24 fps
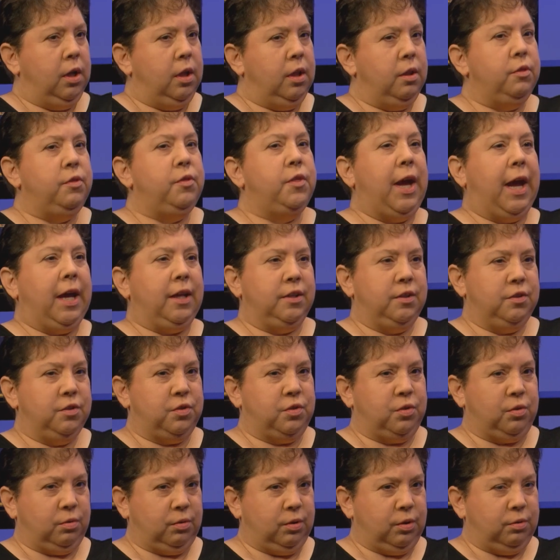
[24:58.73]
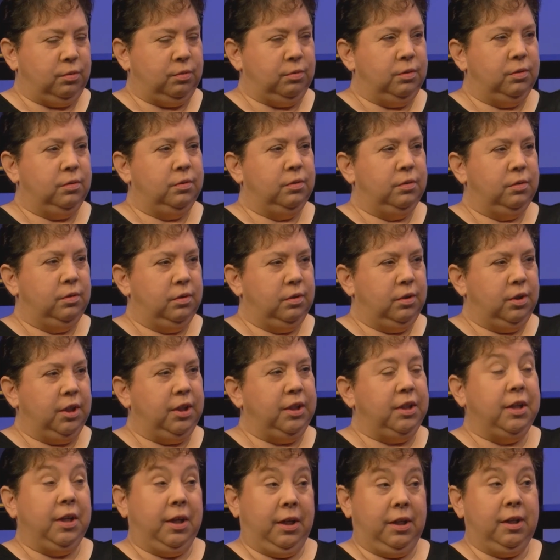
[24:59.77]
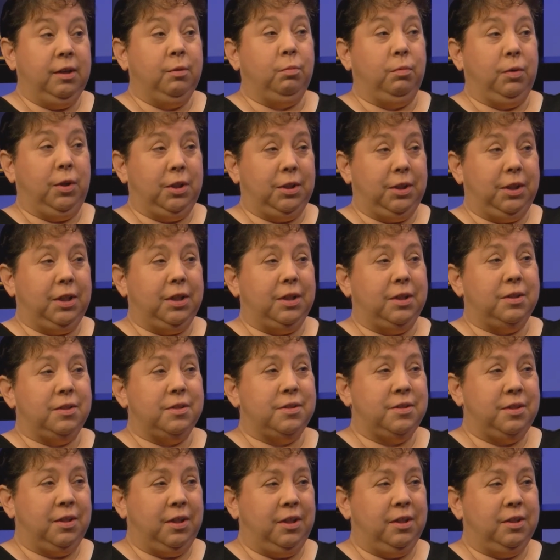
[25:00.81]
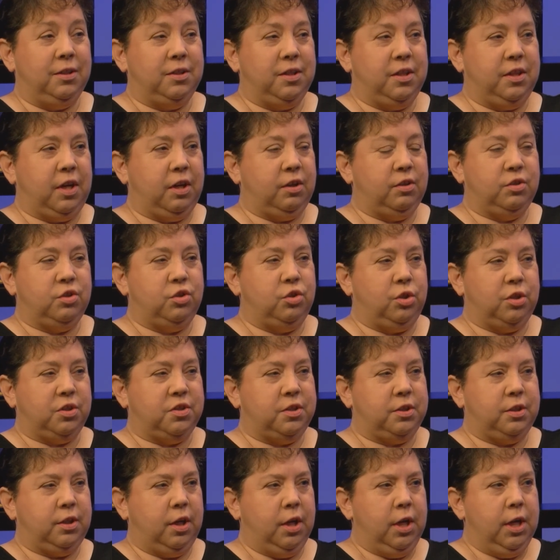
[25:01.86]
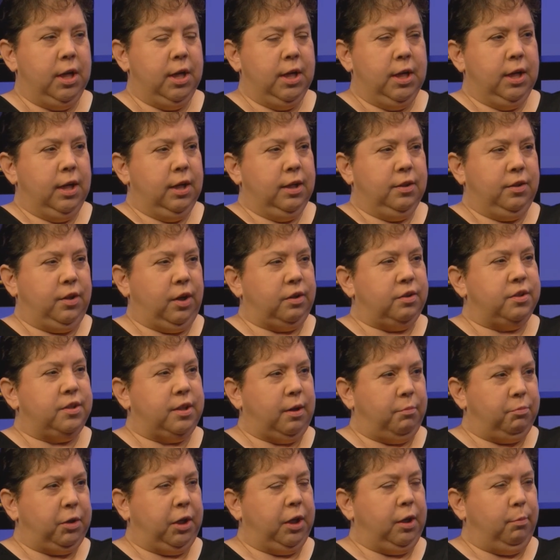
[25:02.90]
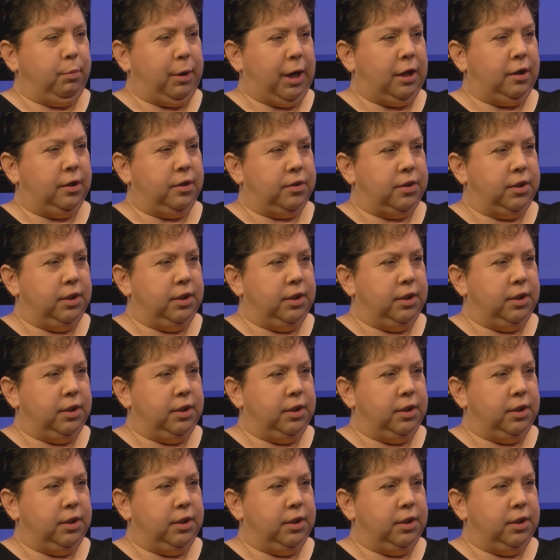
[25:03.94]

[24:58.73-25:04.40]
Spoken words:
That is true. It really is. There's something about it,